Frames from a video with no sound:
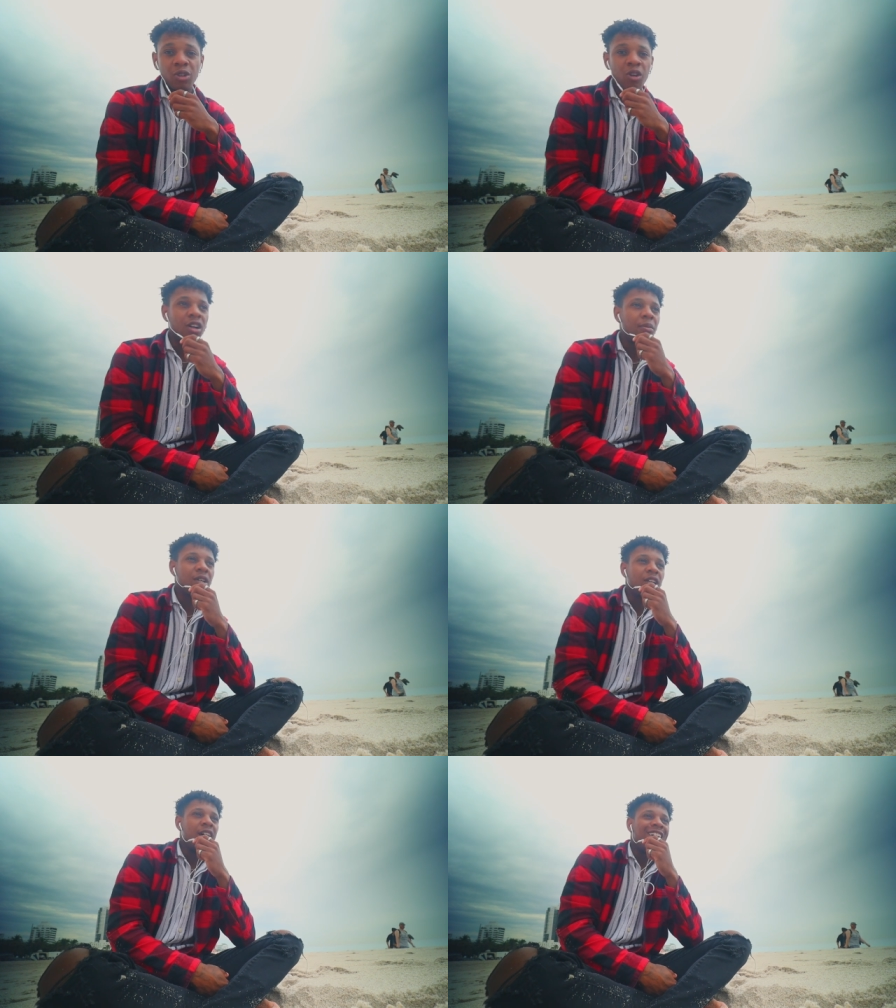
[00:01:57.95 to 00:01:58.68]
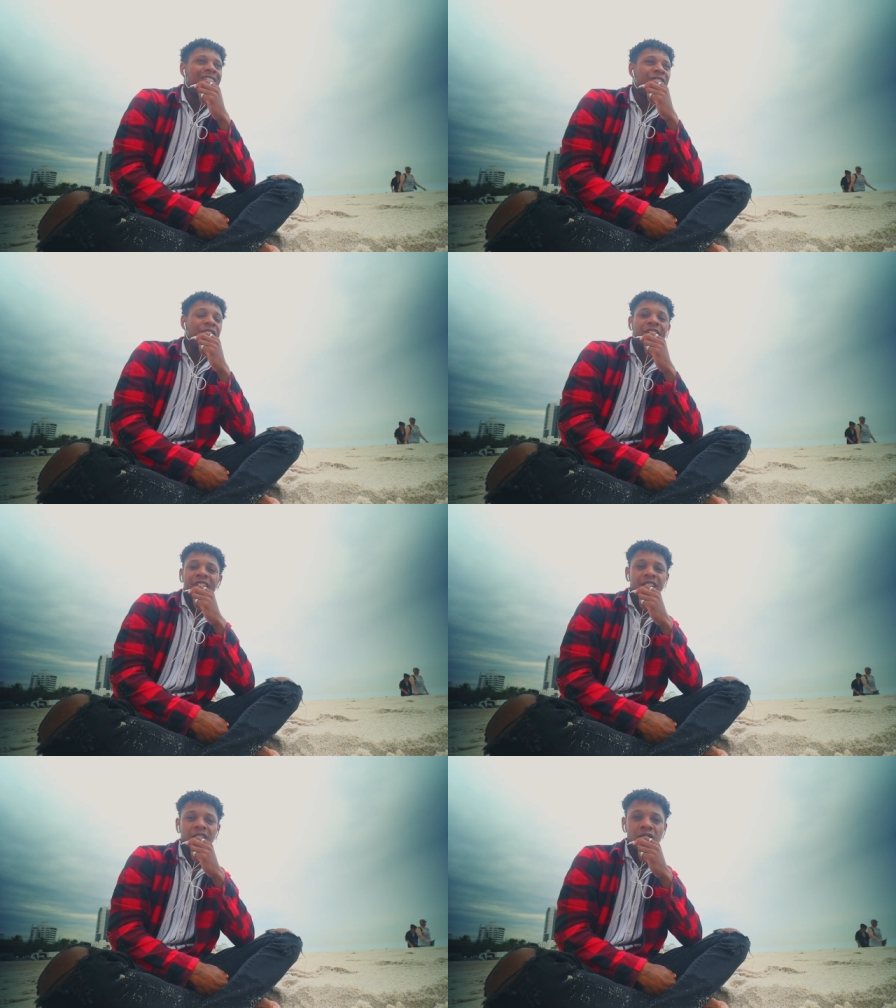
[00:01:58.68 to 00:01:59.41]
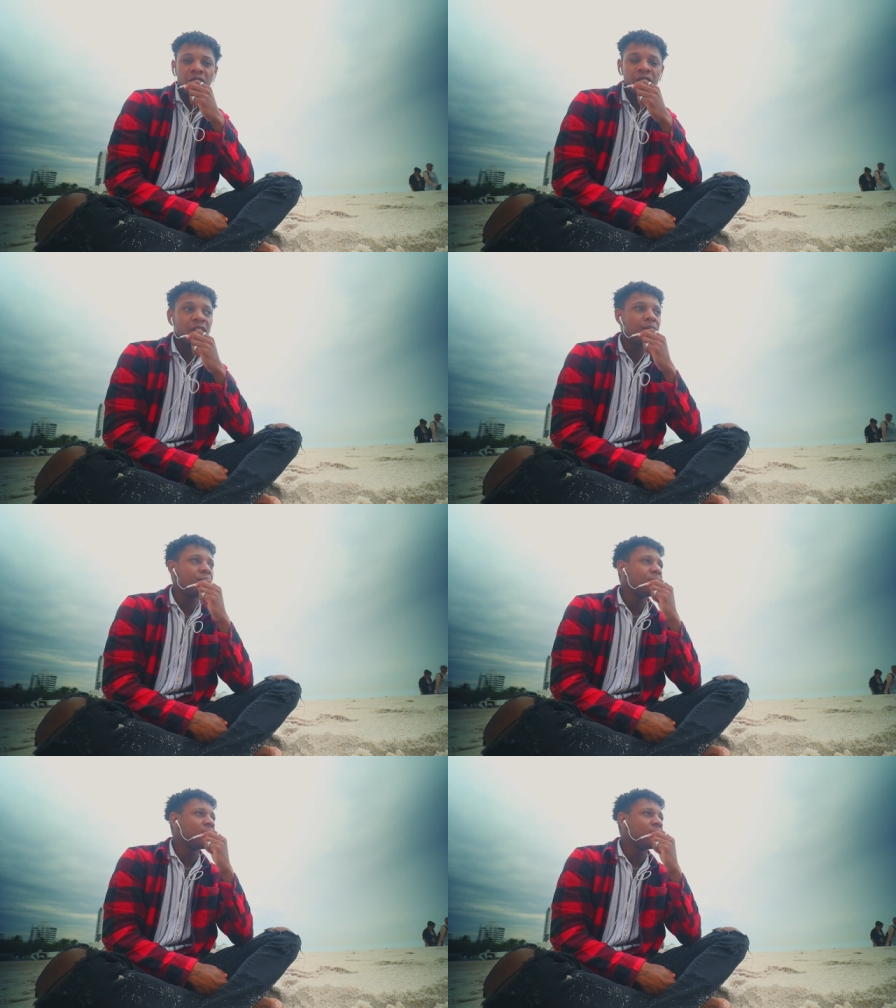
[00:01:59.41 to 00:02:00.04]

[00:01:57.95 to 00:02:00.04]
or I'm gonna have very little of them.